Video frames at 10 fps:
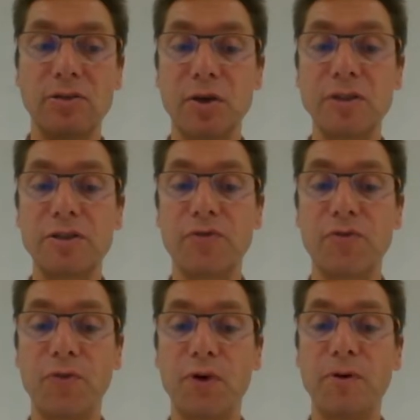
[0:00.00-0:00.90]
search
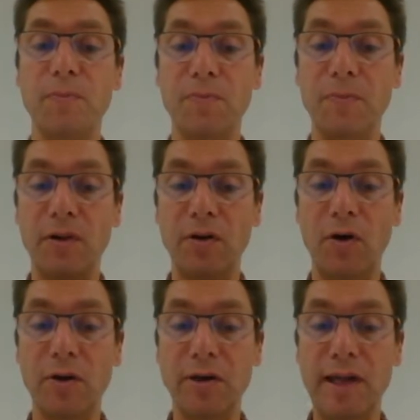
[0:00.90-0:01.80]
for
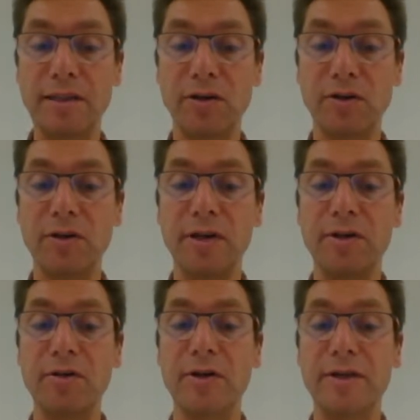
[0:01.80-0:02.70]
other
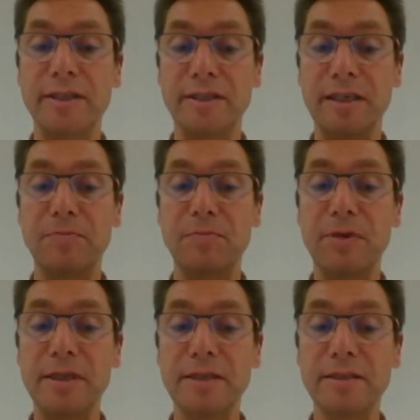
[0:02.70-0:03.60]
online learners and
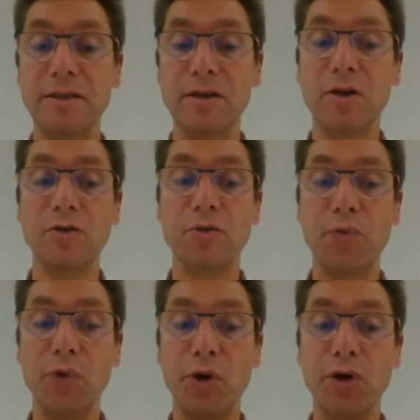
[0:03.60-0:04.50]
peers to